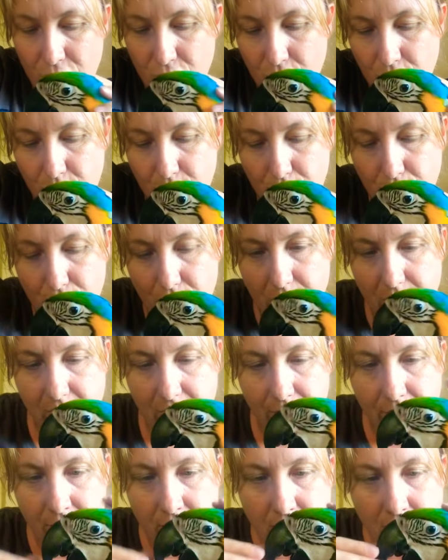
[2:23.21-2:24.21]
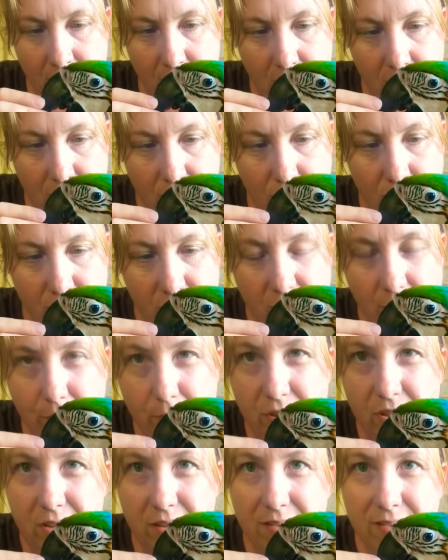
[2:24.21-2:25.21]
Good boy. Look, the
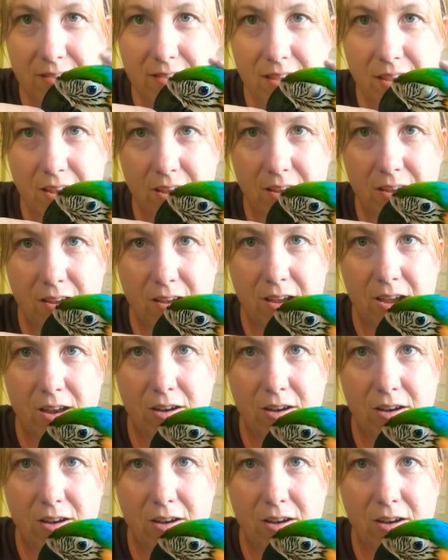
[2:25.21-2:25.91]
biggest thing,